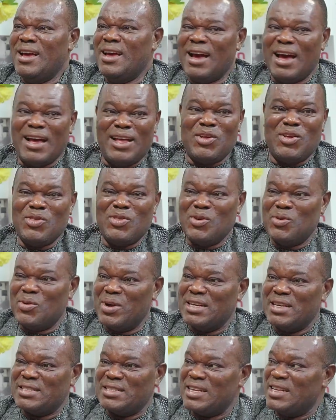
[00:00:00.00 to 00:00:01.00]
don't know when they
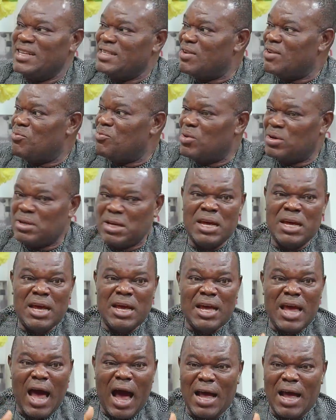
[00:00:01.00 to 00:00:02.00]
say they save money.
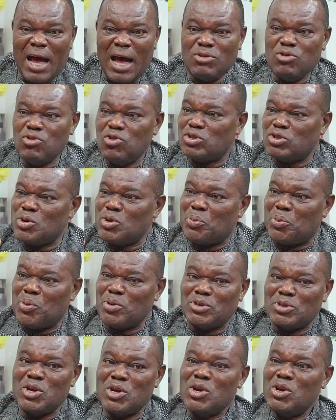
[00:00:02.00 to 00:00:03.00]
Are you not supposed
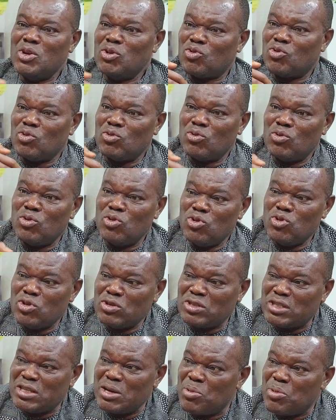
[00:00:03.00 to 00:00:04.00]
to use
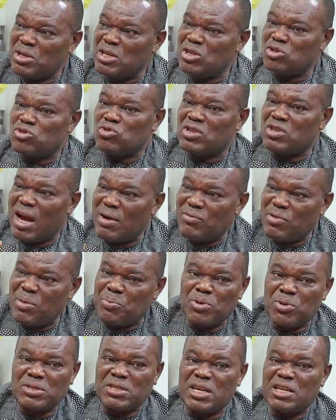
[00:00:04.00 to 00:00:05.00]
the money to drive the
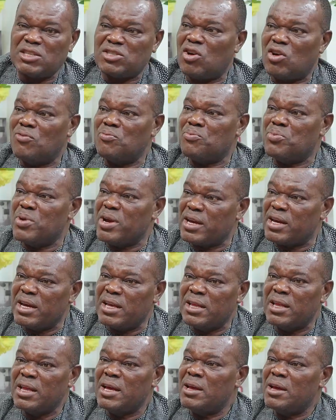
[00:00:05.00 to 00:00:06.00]
process of bringing
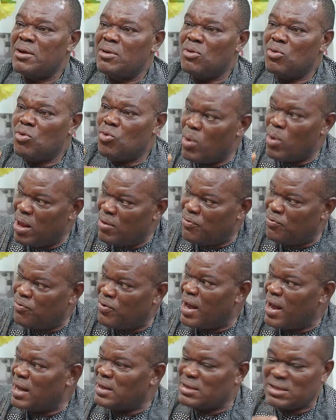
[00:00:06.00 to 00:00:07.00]
welfare
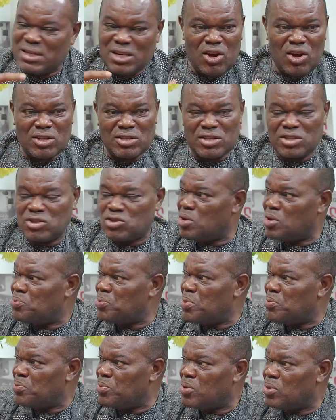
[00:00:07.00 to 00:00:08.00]
and security to the
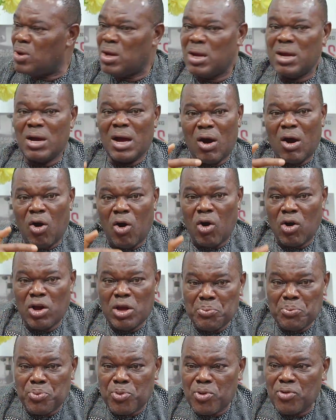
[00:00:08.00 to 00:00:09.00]
people or
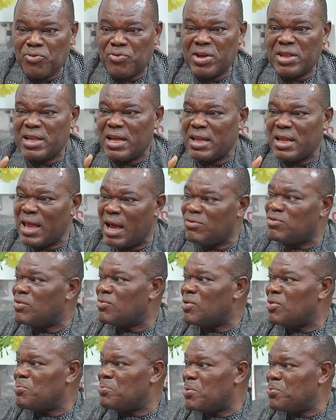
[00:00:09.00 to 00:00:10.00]
improving the lives of the
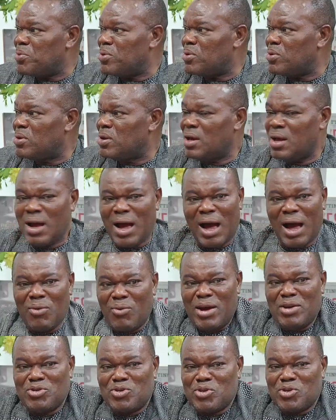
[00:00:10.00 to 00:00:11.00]
people? And when
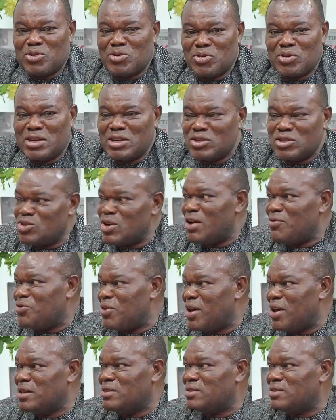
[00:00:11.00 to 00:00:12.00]
you don't do this, you have
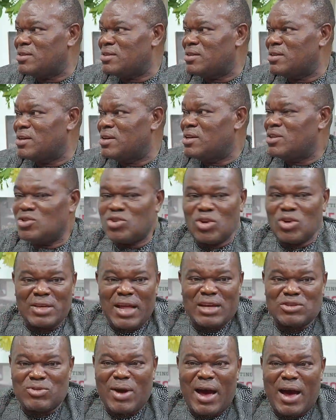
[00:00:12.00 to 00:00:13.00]
failed. So that's
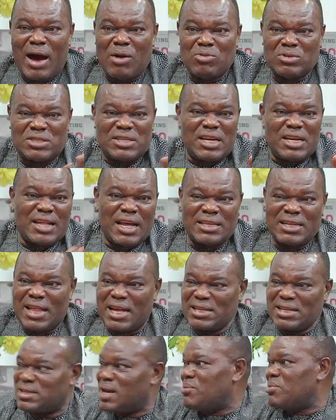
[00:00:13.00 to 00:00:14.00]
why I would say that the last
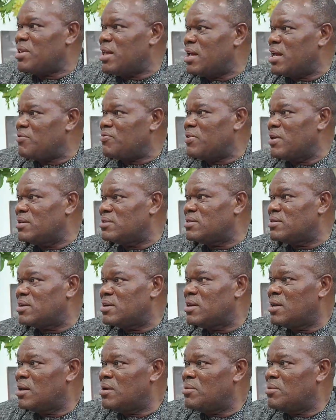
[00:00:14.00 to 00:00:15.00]
cabinet failed,
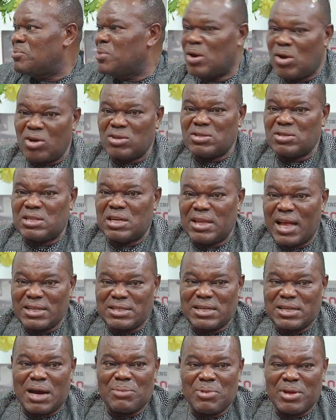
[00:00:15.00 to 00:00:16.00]
because the last
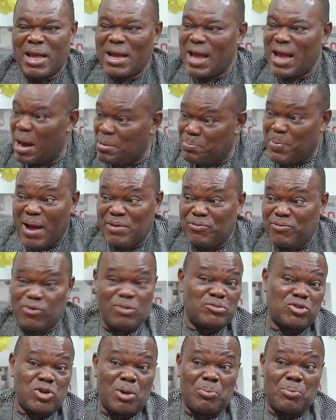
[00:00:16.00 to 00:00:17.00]
cabinet, apart from
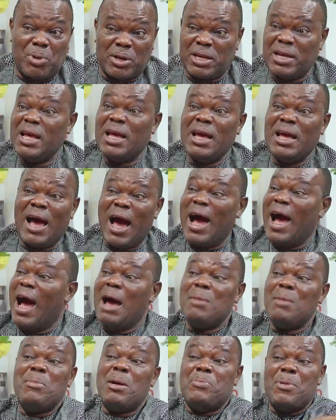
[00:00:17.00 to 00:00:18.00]
somebody, I
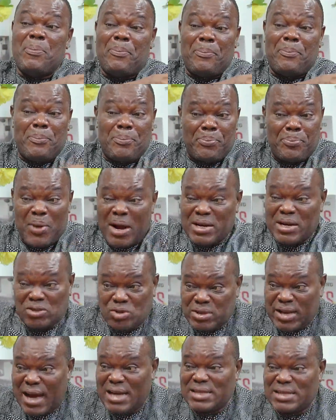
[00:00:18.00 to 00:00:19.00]
may be
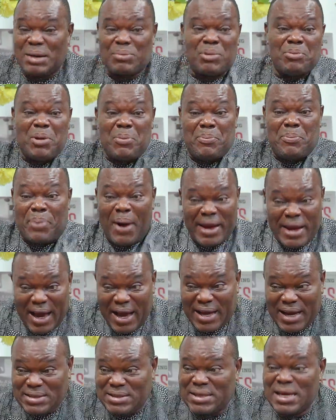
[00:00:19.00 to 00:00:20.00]
prejudiced, I may be
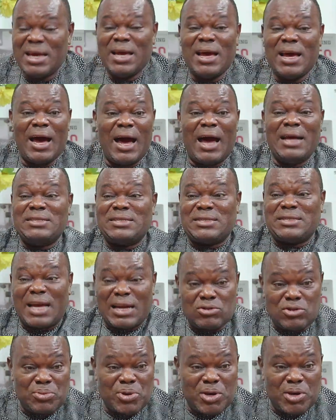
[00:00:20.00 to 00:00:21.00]
biased, I stand to
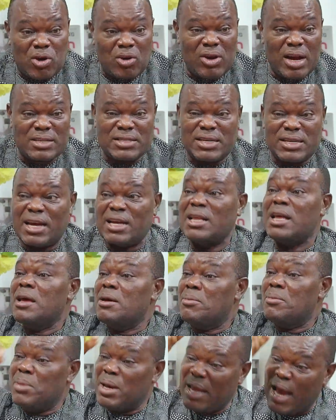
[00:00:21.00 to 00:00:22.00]
be corrected,
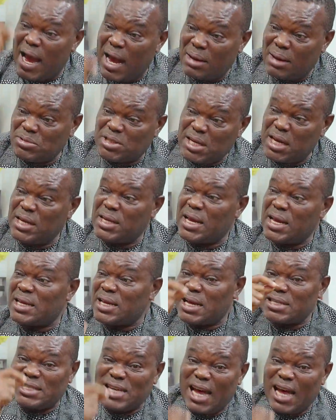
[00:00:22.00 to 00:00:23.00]
but I am saying that
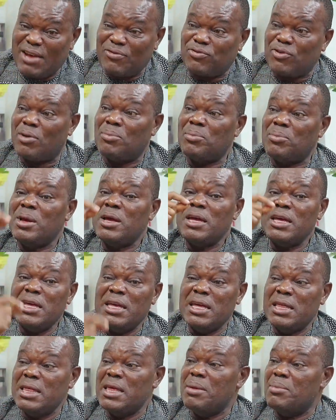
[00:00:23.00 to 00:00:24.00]
aside from
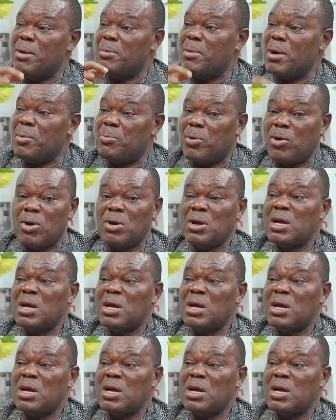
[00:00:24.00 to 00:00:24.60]
Inyememebo,